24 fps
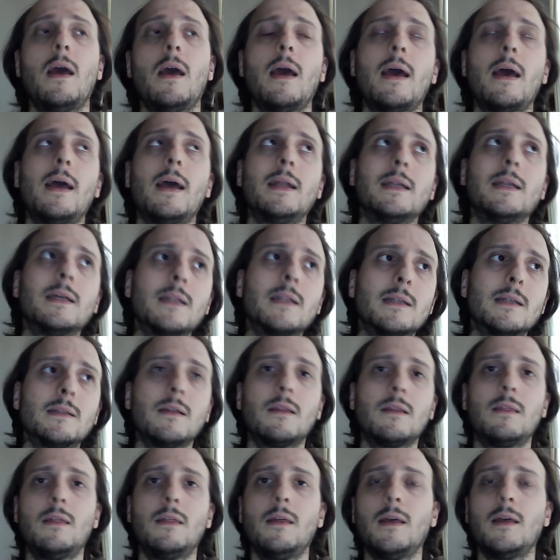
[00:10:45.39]
And another
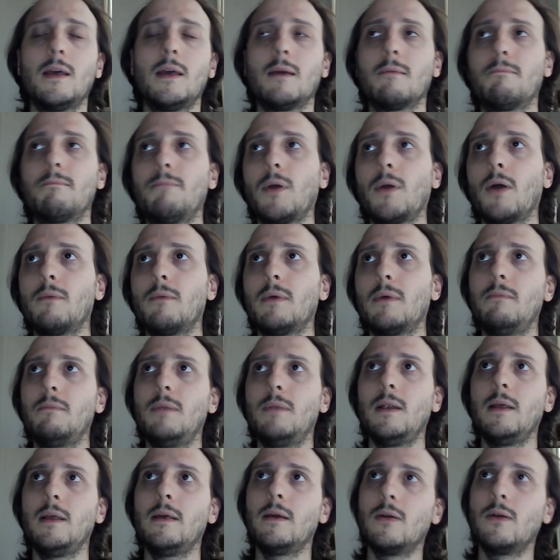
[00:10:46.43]
thing,
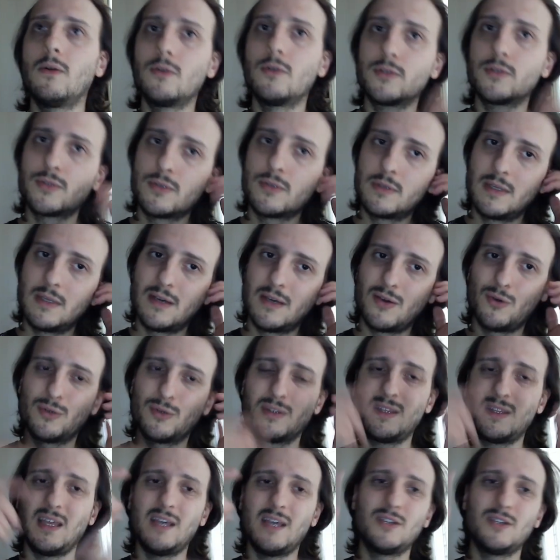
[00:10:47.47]
probably also the
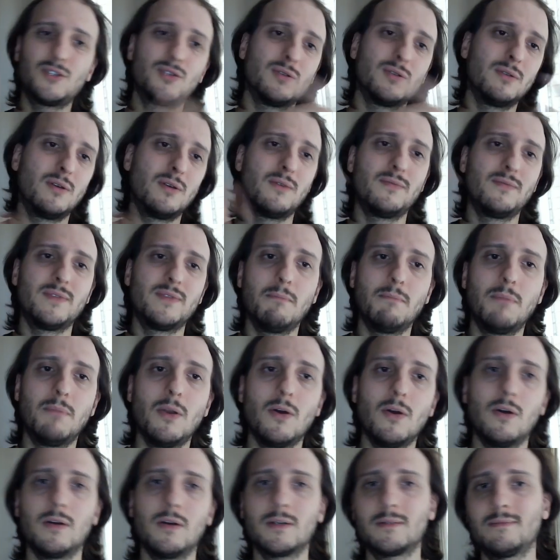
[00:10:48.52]
rotation of the
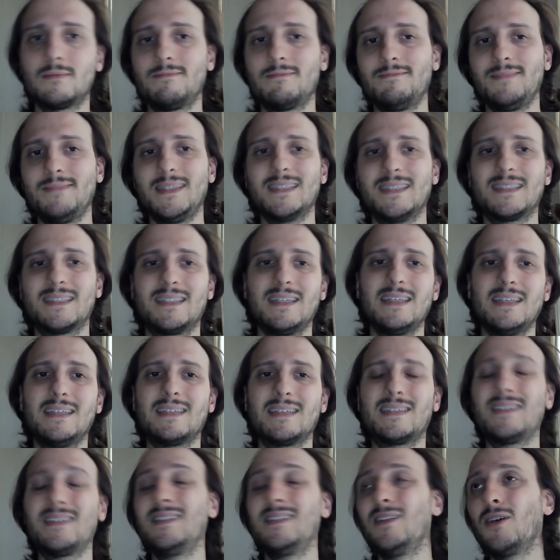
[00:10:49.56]
block
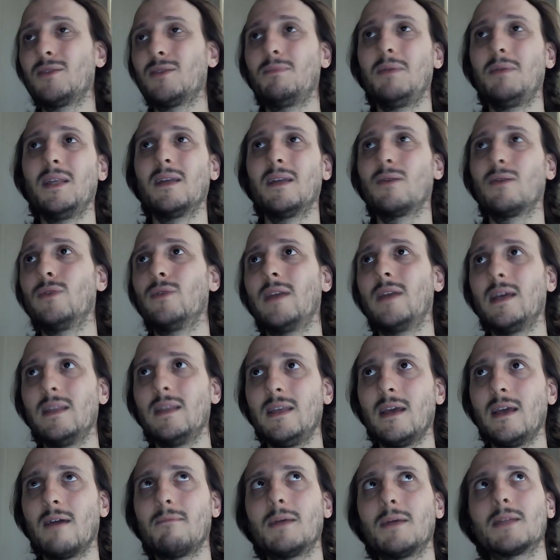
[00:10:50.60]
is not been a good idea.